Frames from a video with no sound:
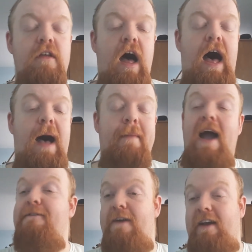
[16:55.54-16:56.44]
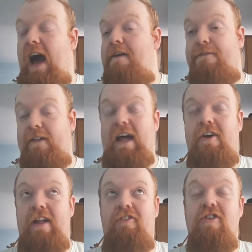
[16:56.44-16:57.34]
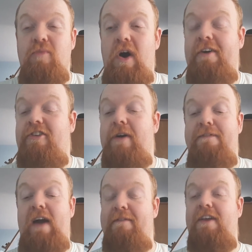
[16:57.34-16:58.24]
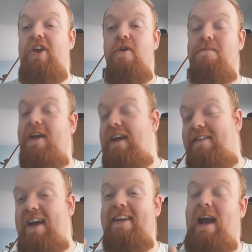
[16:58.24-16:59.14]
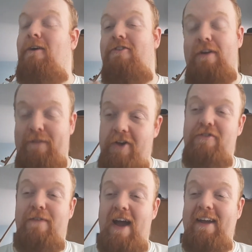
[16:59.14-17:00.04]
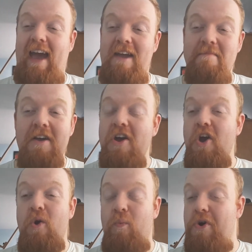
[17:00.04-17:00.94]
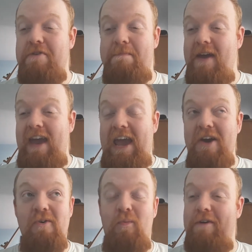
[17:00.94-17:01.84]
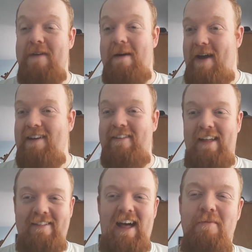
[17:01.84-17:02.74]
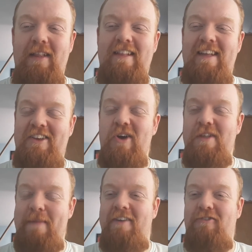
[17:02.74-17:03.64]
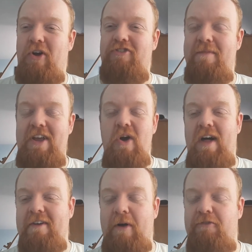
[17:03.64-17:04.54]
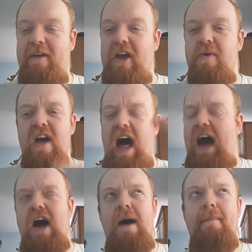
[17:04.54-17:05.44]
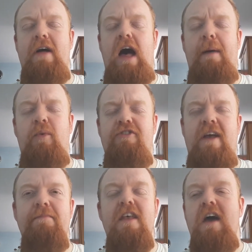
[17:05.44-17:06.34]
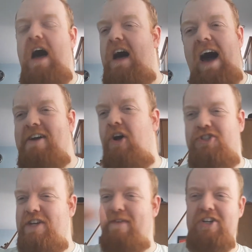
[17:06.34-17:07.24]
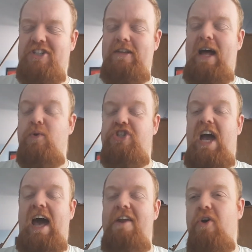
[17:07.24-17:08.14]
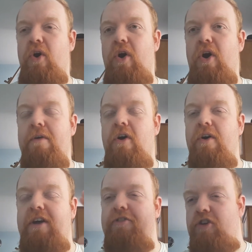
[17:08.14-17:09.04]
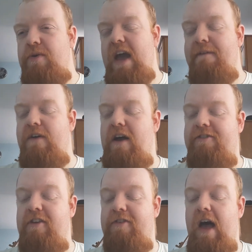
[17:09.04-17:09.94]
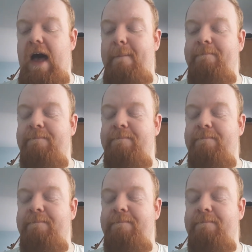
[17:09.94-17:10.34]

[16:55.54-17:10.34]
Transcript: I think that could actually work too. I think you know, bringing a Tekken character in a Virtua Fighter game would be amazing. Like be like you know, the best crossover. You know, like possibly, you know, what is it? Heihachi versus Lao Chan, or Kazuya versus I